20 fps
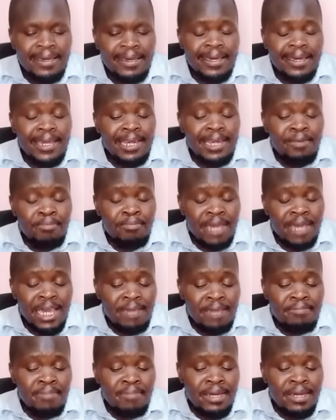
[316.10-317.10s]
And
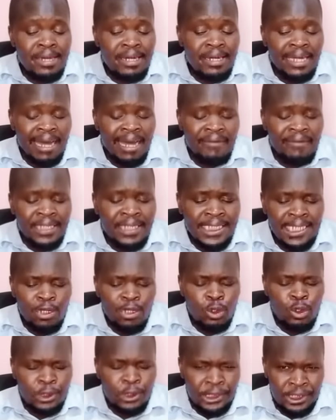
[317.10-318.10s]
maybe Rigathi's
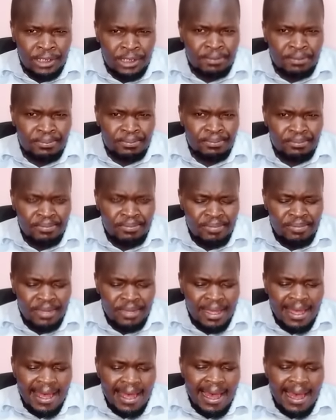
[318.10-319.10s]
legal team
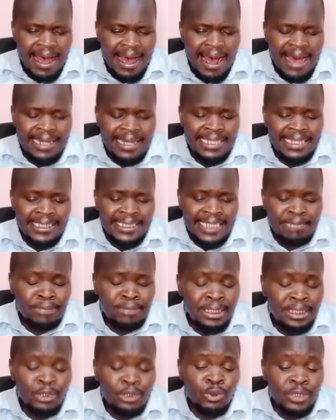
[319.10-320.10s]
are
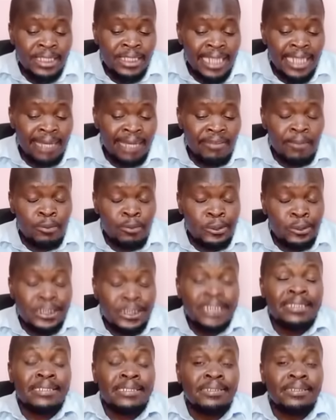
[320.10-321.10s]
attempting to delay the
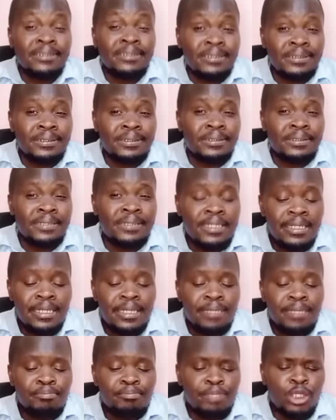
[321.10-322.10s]
proceedings
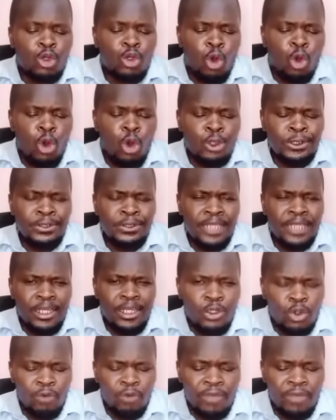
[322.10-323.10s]
because they
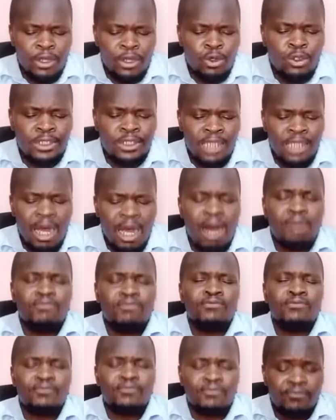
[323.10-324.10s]
know they don't have
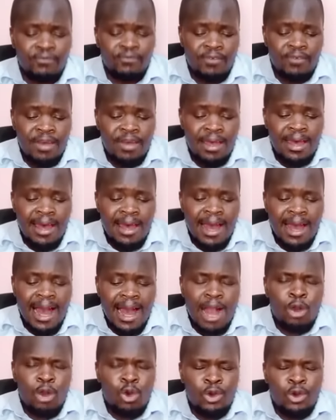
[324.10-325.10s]

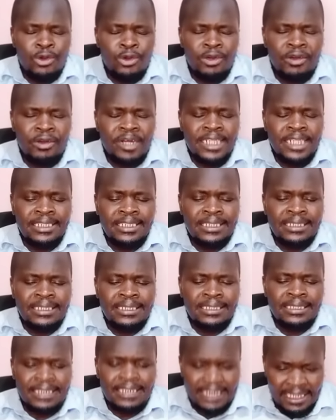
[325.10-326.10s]
a concrete
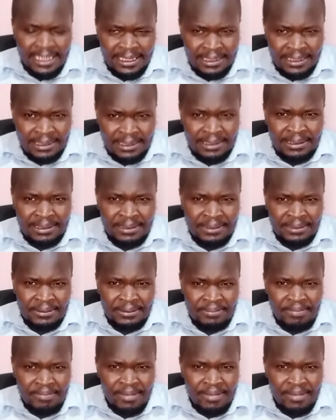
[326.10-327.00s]
case.